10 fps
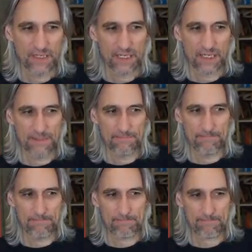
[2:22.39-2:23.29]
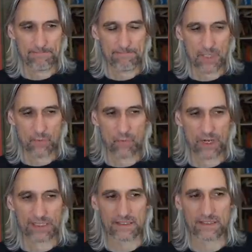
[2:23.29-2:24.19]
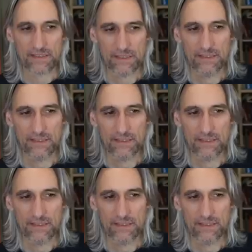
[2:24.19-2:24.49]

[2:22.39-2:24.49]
um, White